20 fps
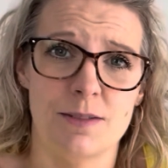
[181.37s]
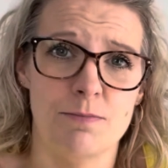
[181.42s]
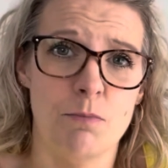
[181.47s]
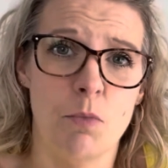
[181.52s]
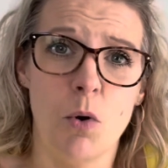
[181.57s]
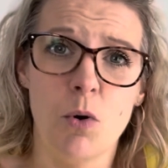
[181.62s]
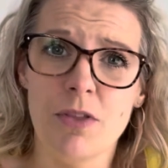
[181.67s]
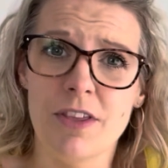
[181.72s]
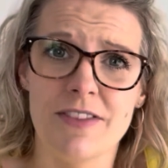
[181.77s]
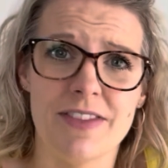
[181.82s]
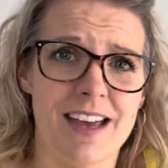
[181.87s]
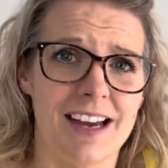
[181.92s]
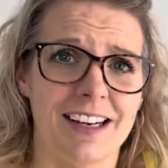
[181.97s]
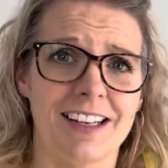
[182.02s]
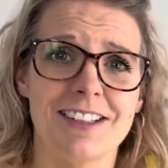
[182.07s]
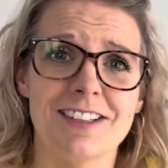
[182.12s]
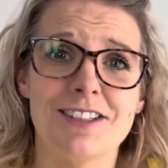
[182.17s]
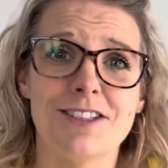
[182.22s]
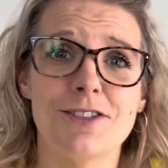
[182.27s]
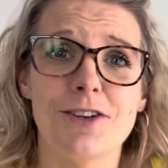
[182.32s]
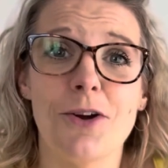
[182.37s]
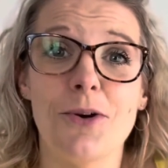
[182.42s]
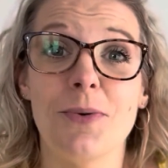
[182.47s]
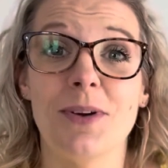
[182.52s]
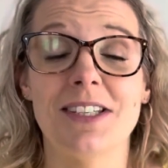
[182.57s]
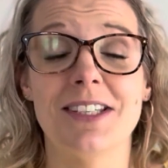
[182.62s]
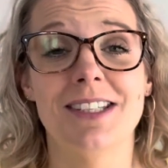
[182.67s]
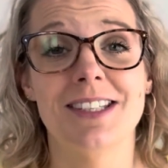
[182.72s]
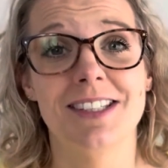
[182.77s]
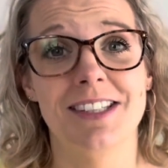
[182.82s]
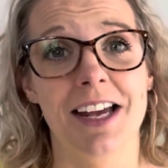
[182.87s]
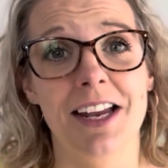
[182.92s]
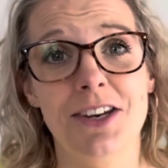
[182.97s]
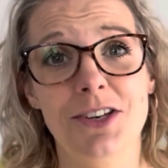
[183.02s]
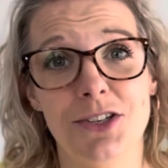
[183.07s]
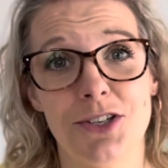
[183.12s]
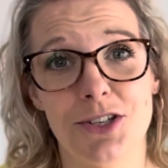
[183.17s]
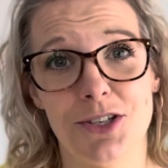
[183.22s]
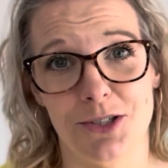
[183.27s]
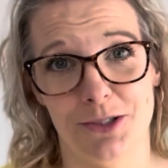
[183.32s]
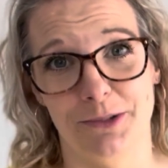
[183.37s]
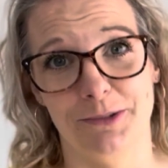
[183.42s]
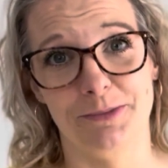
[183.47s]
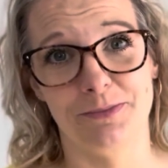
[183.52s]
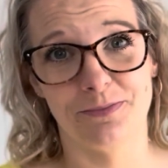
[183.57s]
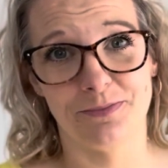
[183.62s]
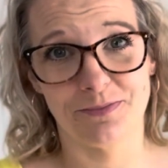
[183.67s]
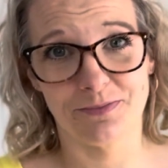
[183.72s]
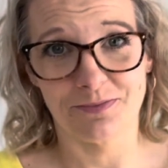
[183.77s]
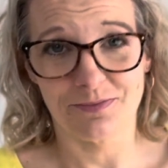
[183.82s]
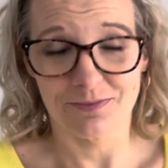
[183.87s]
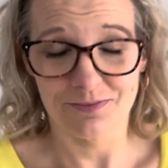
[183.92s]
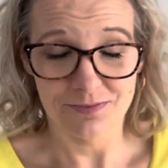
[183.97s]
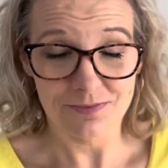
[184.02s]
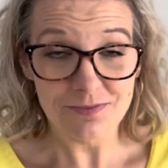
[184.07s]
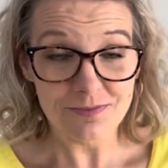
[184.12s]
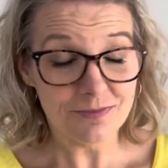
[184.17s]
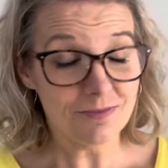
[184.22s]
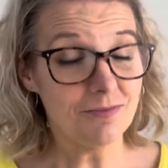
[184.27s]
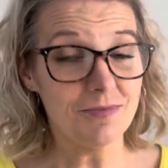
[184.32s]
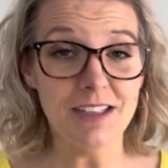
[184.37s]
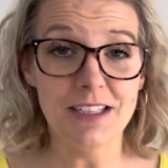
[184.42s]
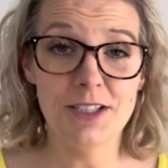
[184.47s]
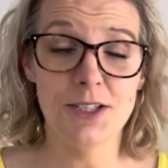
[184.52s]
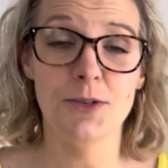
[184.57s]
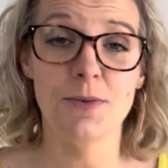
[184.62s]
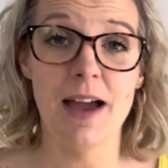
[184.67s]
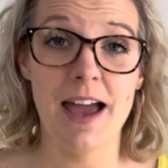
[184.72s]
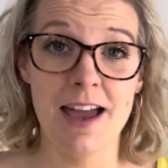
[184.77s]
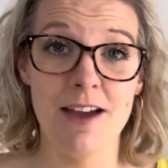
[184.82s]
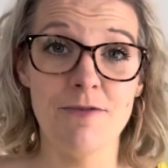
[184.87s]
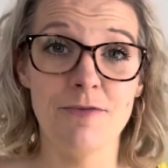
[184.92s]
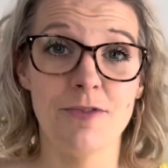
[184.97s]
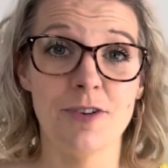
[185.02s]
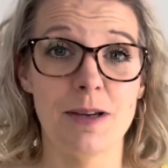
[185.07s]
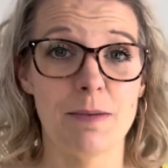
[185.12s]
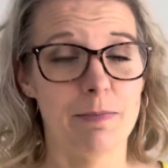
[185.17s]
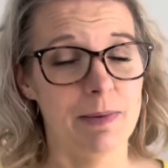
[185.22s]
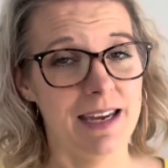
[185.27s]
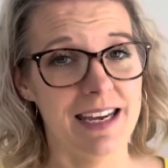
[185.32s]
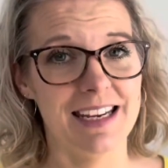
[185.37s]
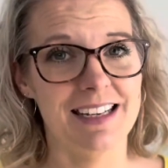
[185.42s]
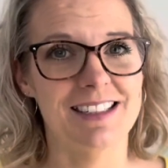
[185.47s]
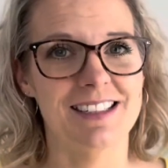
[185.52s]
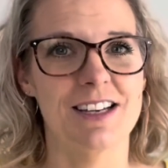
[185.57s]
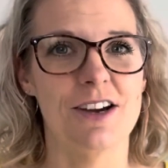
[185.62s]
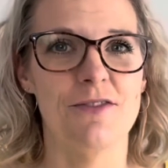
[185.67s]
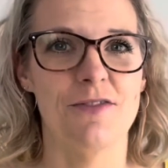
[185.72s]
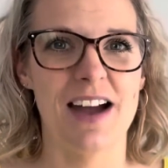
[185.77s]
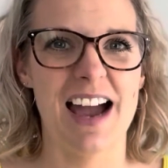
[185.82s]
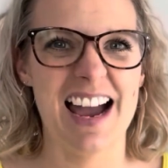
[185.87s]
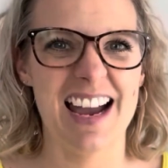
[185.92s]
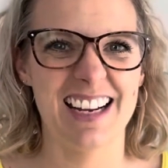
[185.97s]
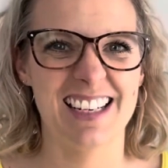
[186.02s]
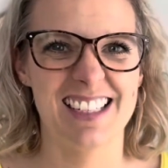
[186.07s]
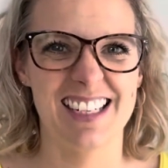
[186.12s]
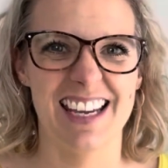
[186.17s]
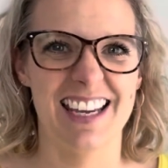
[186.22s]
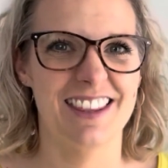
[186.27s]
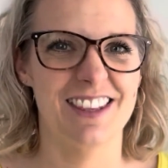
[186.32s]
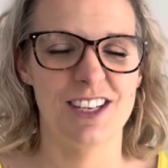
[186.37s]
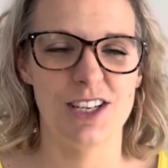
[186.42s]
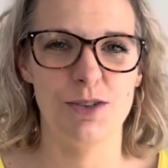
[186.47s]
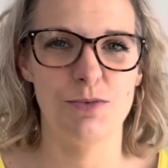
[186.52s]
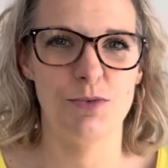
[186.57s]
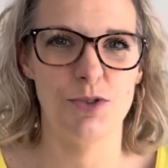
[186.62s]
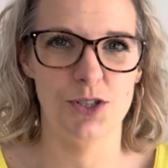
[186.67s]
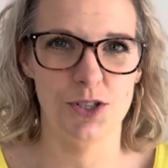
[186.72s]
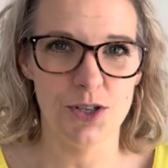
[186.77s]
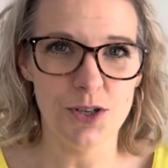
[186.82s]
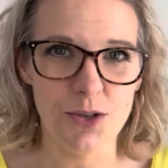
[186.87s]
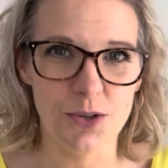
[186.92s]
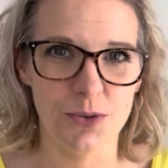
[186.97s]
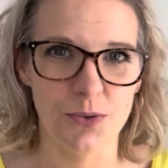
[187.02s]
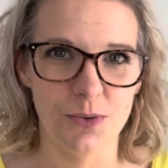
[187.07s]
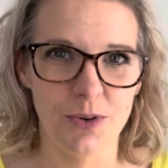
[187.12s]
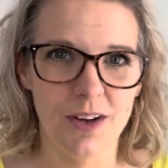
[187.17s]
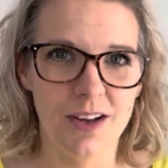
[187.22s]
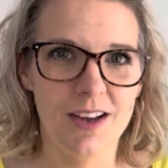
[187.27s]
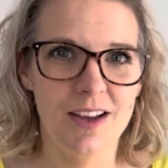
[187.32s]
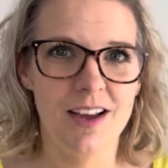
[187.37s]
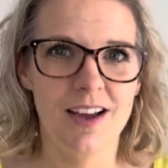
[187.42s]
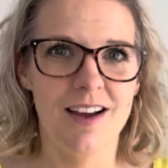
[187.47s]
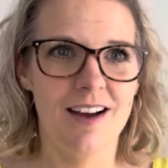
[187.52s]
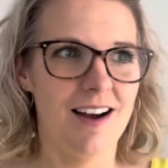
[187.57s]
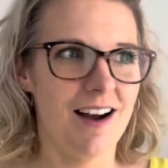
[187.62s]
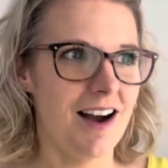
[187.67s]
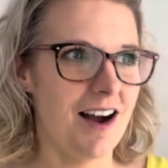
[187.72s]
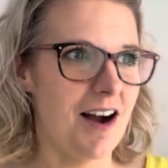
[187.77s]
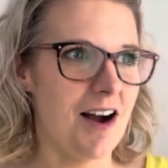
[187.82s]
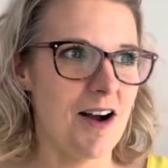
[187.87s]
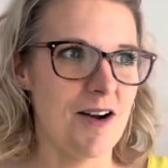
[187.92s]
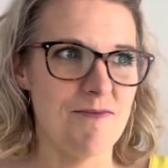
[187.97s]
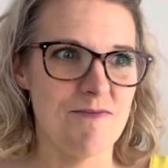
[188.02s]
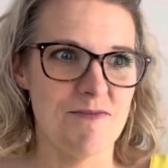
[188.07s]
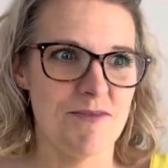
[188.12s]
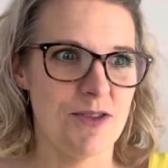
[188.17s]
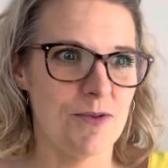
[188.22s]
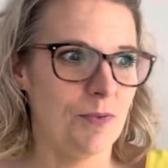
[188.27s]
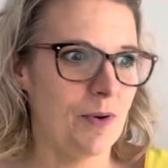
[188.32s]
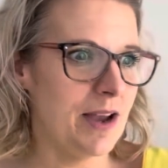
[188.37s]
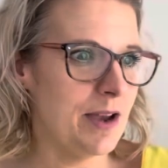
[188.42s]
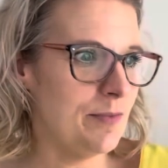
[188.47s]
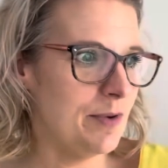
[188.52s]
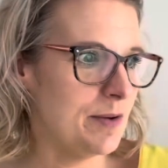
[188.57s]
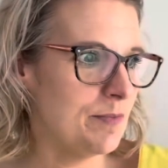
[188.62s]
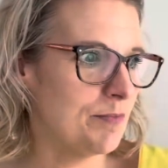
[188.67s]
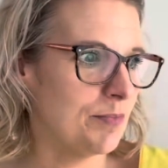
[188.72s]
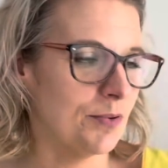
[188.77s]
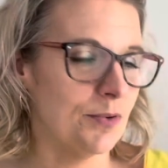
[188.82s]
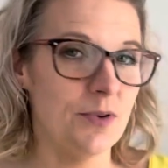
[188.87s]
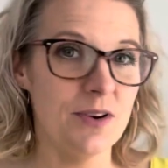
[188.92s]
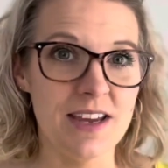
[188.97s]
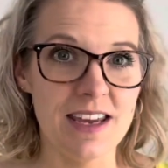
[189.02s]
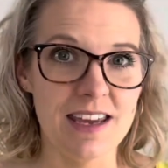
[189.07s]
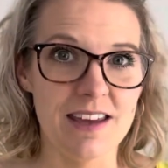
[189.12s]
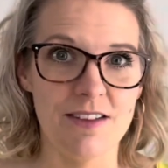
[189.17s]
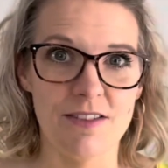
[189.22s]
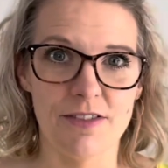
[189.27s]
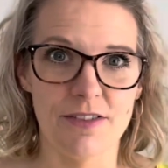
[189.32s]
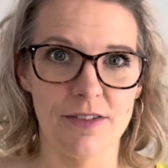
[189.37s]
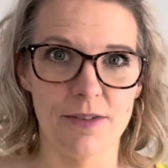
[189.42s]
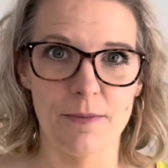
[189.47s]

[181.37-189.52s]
more than that. It's so essential to every piece of acting that you do. The way we breathe